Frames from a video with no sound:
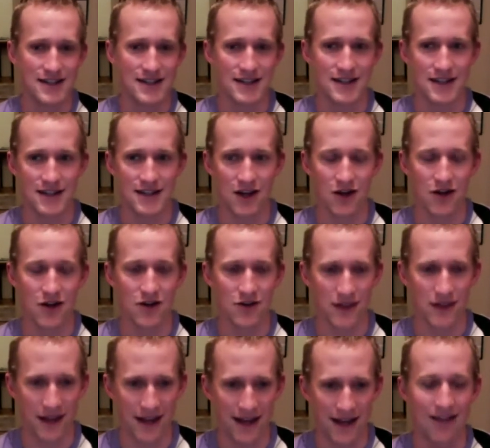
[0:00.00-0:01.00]
and you're
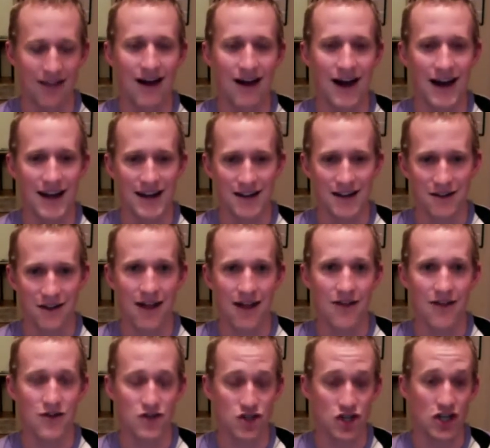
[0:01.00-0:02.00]
thinking a lot, and a lot of
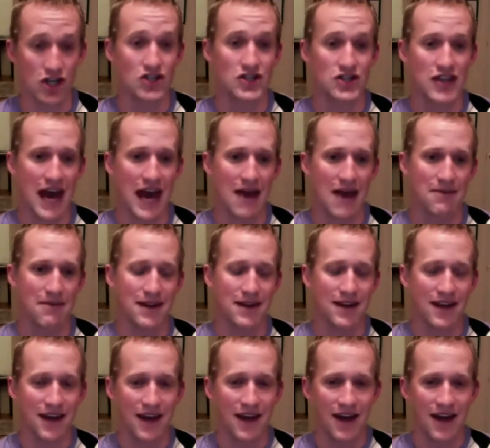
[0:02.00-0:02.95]
those changes happen.